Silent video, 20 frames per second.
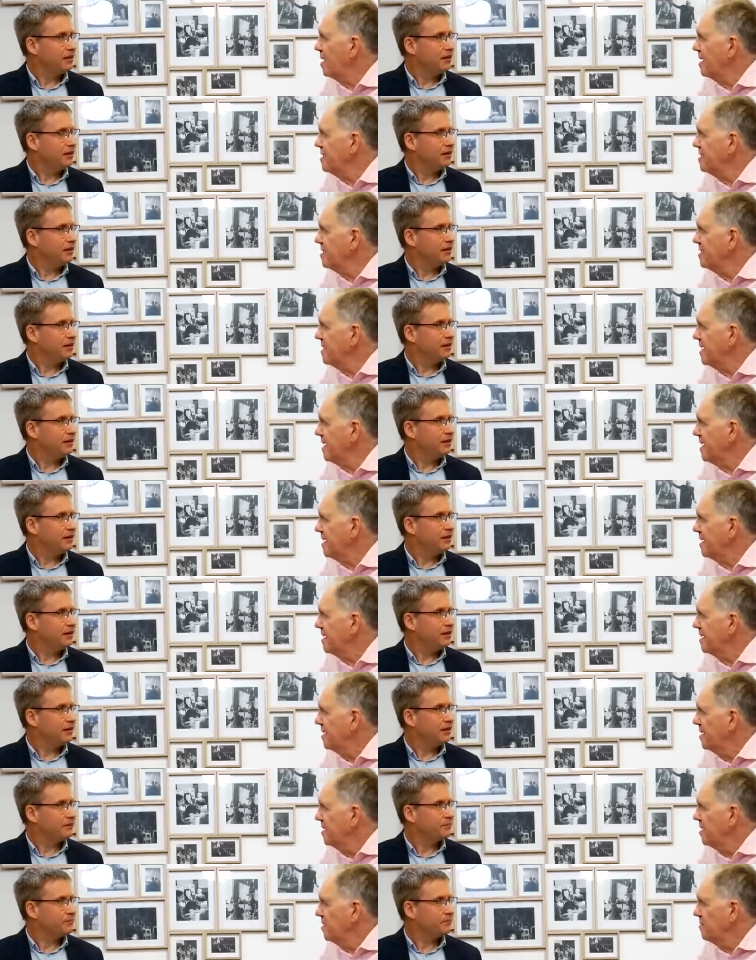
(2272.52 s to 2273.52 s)
Speaker 1: 1 to 10,
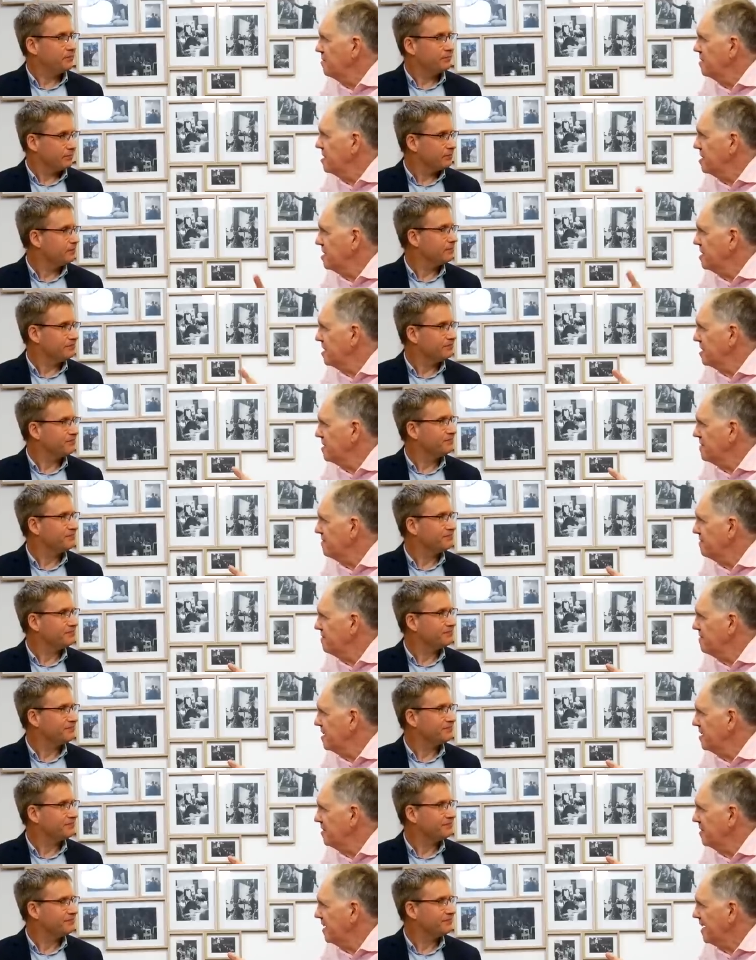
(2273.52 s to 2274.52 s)
whereas it doesn't mm.
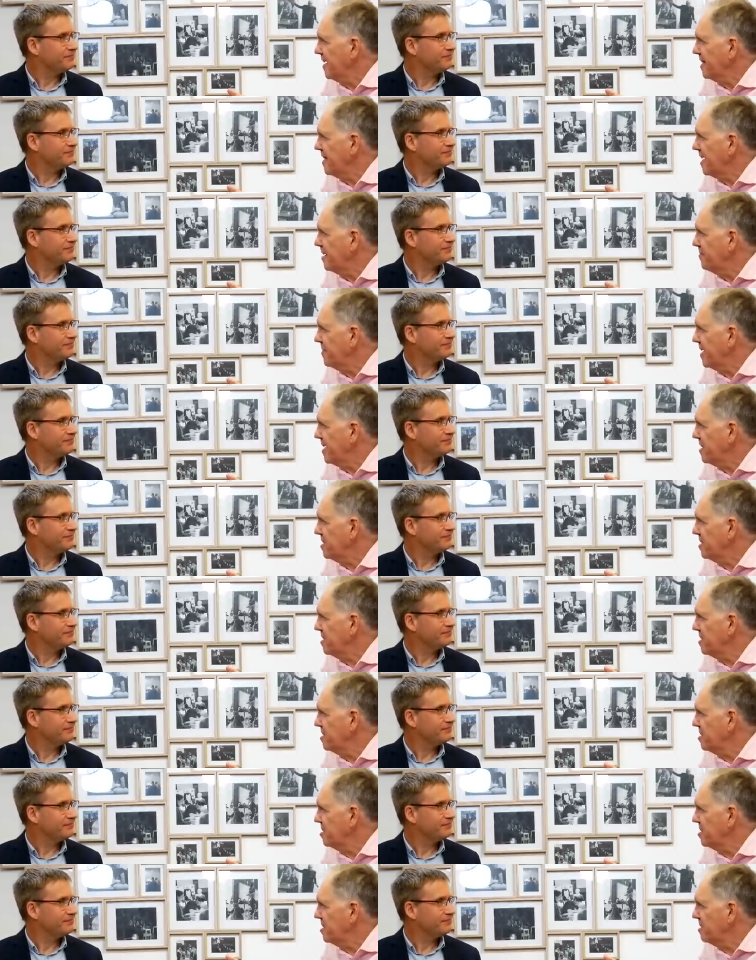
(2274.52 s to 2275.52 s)
feel like that
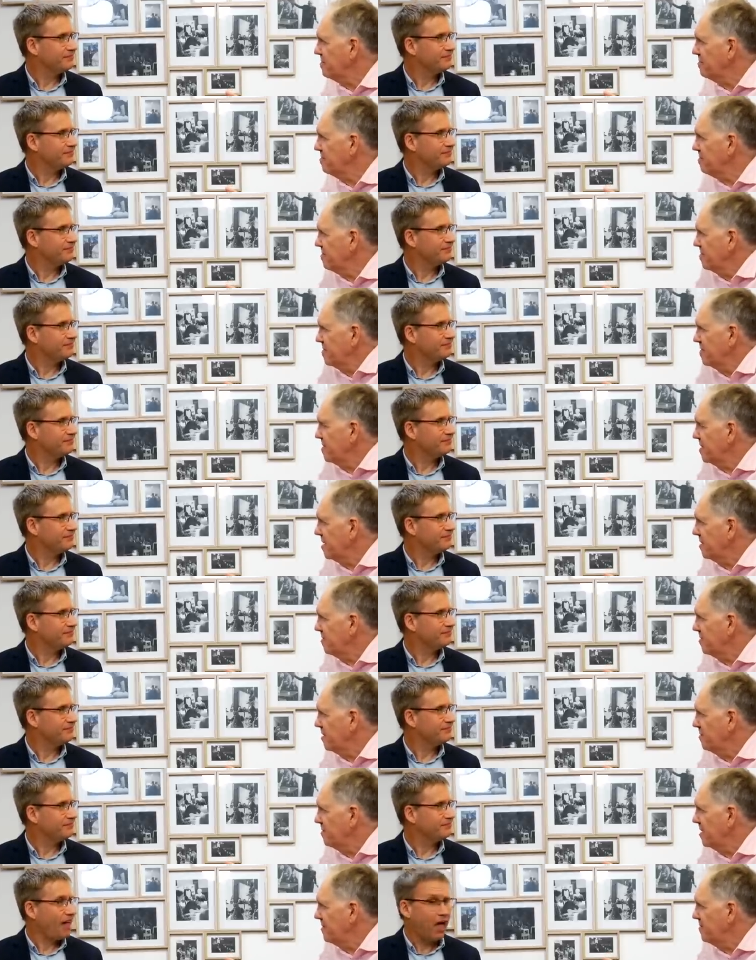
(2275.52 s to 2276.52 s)
passage is a a,
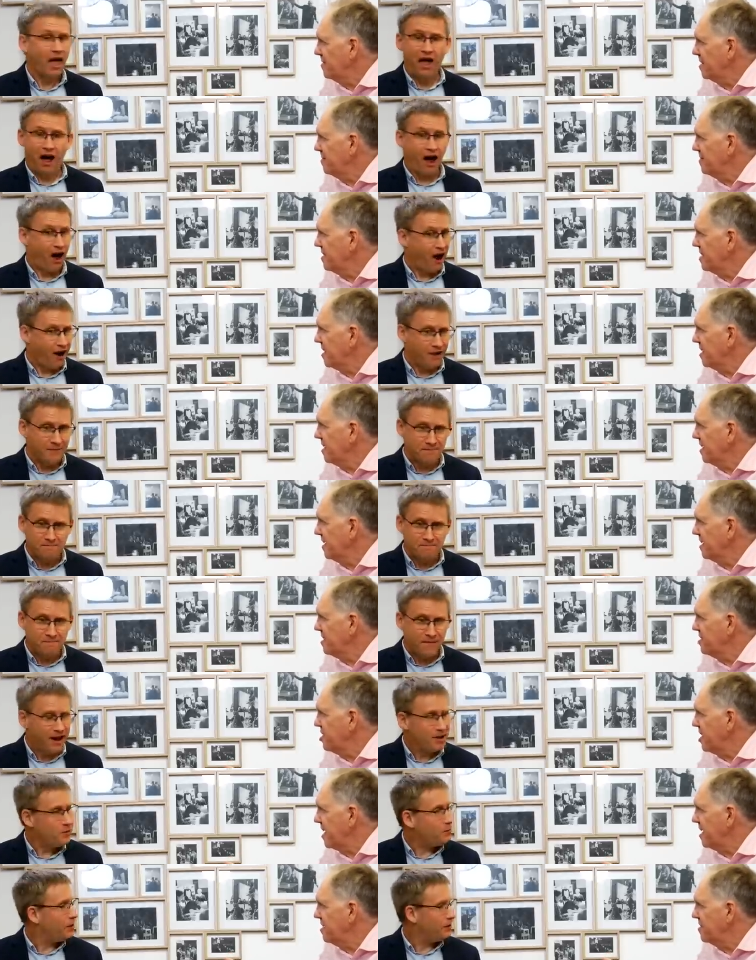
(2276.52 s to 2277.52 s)
one with a particular gender
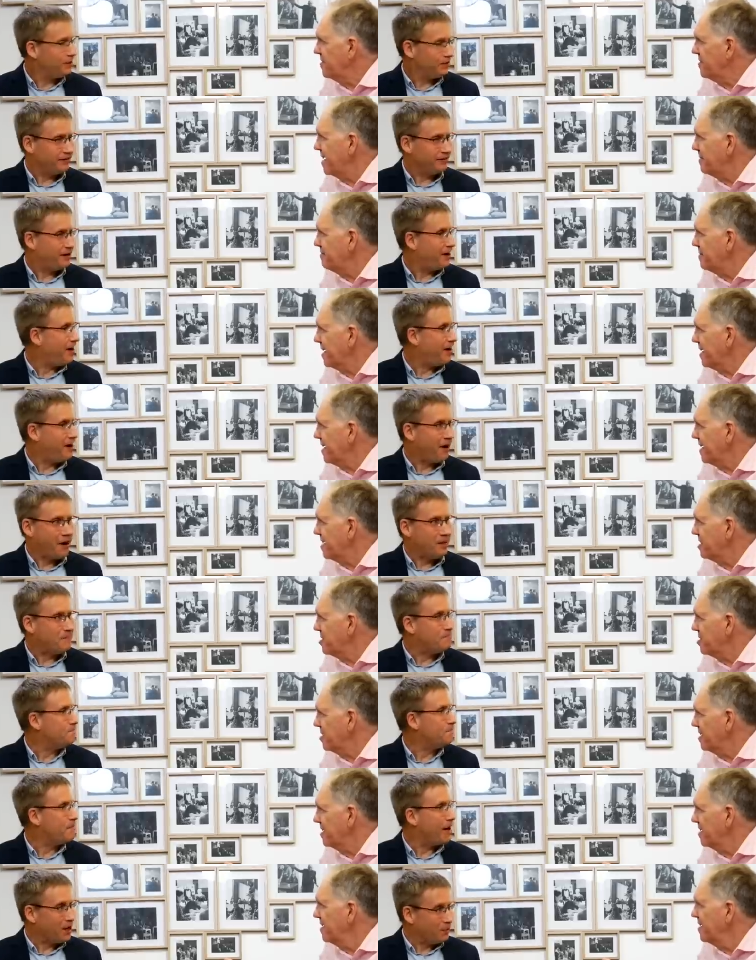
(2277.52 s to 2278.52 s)
well,
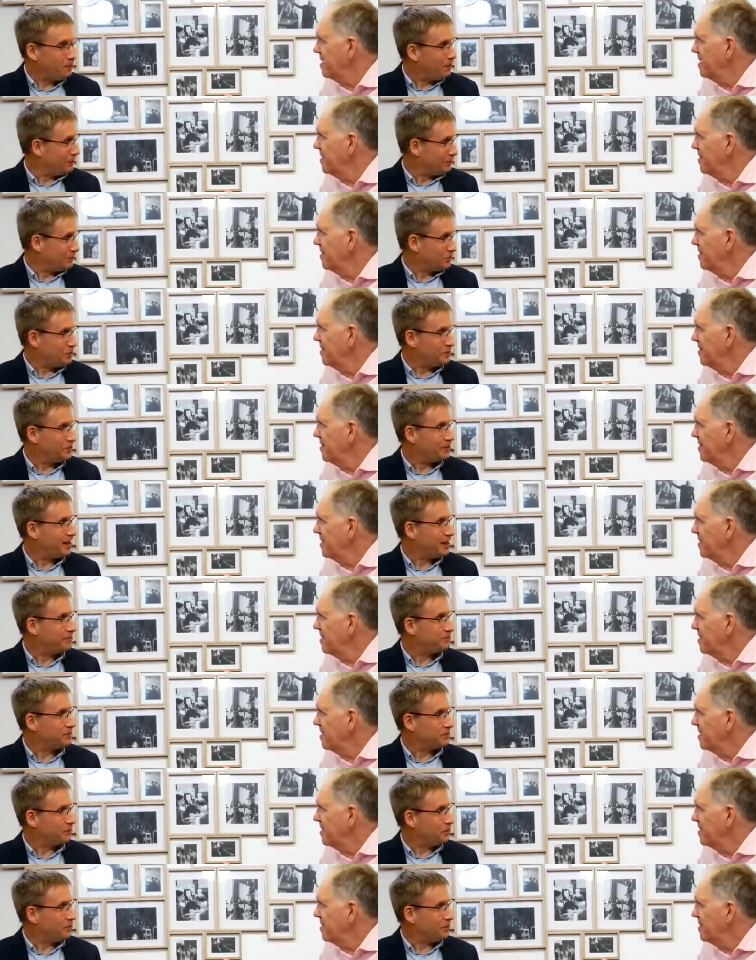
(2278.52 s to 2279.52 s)
application.
Speaker 2: I may well do it,
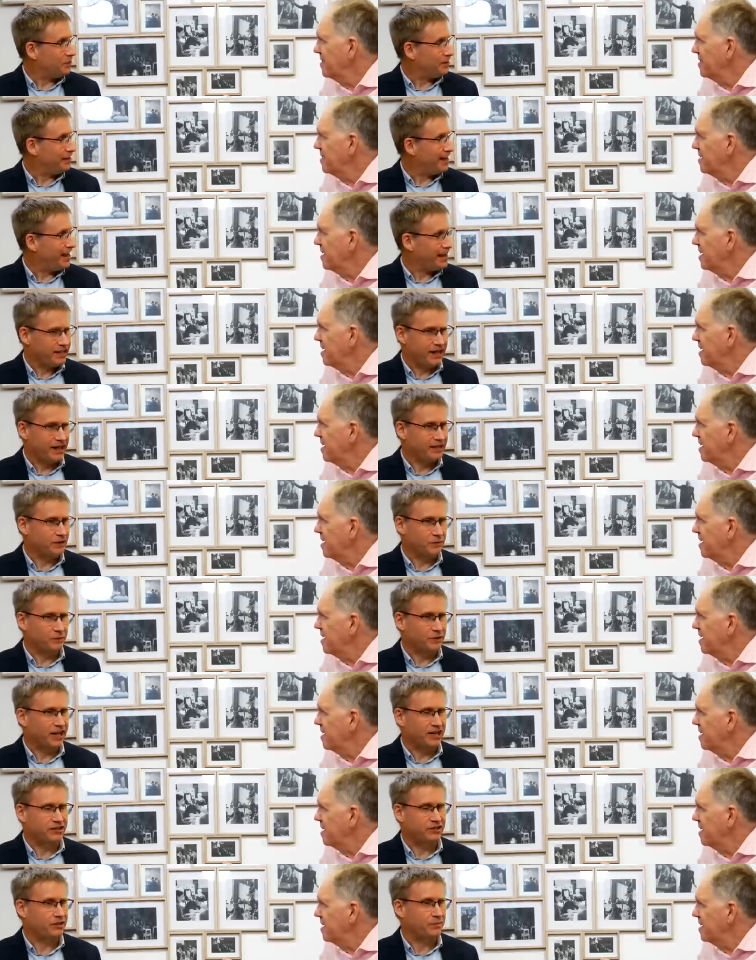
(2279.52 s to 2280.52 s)
absolutely. Yeah, and it would
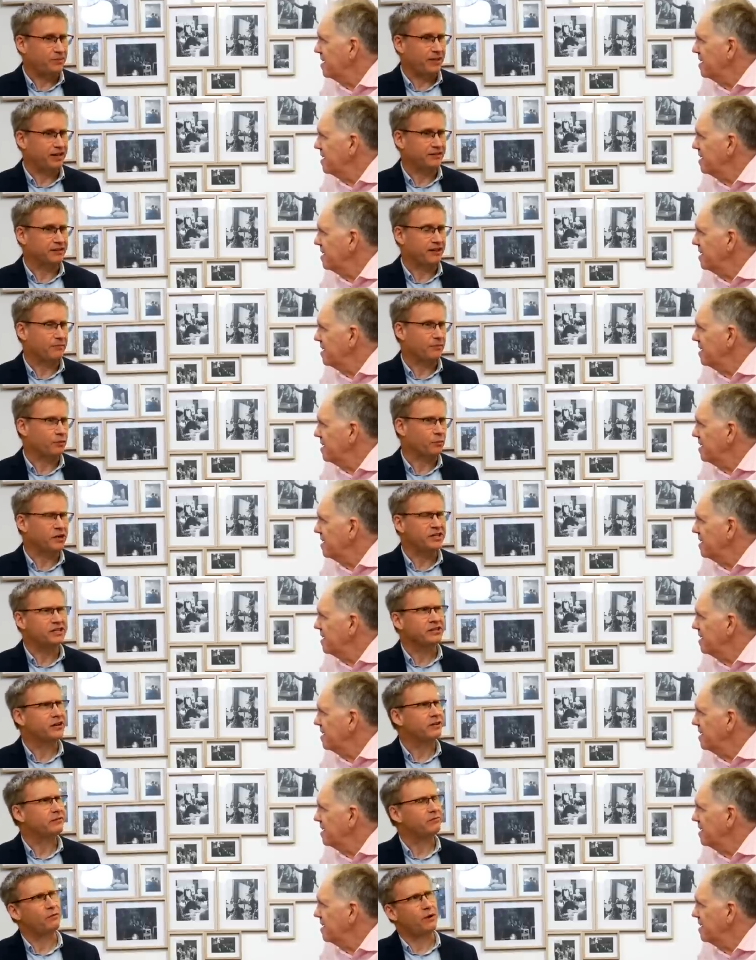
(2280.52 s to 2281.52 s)
actually depend. Um, the reason
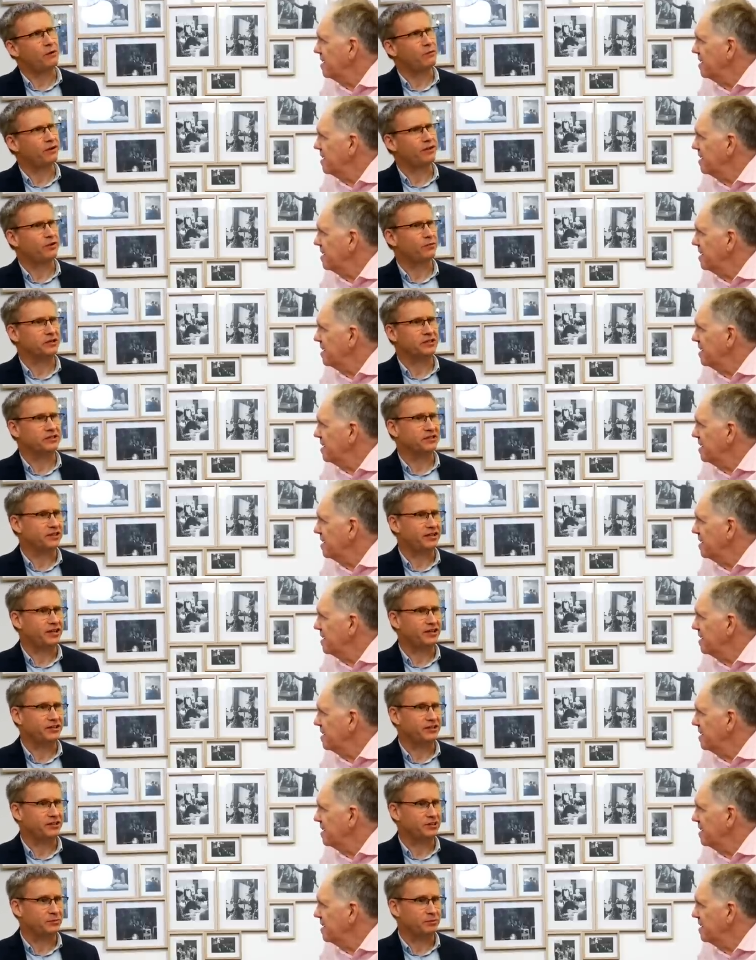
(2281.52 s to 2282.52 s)
I, one of the reasons I did
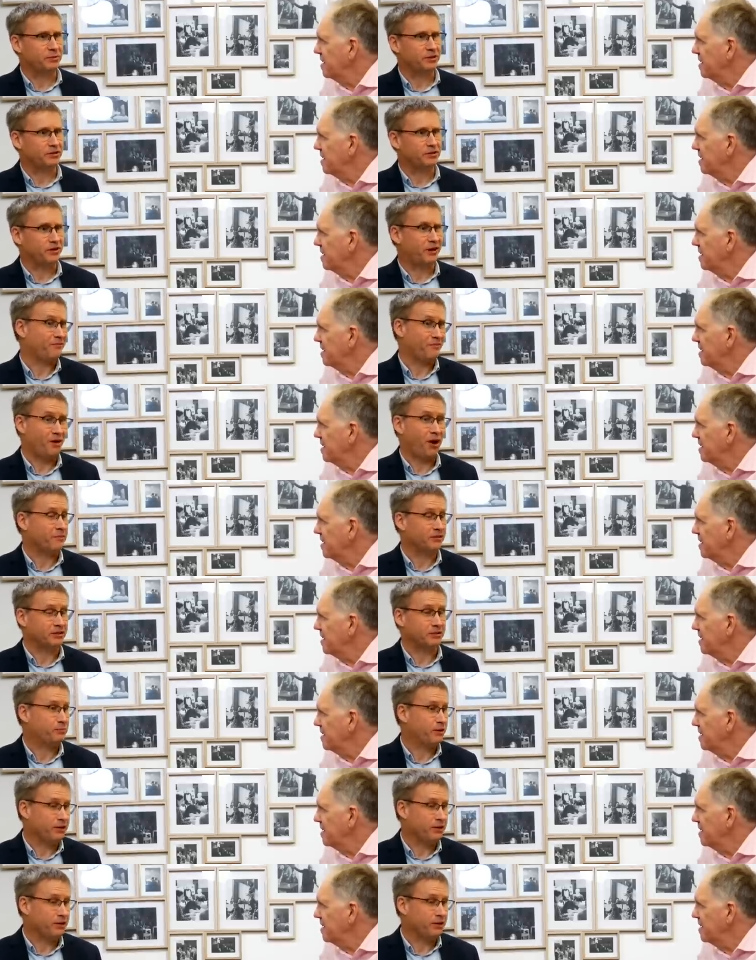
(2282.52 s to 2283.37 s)
it just because I'm, I'm just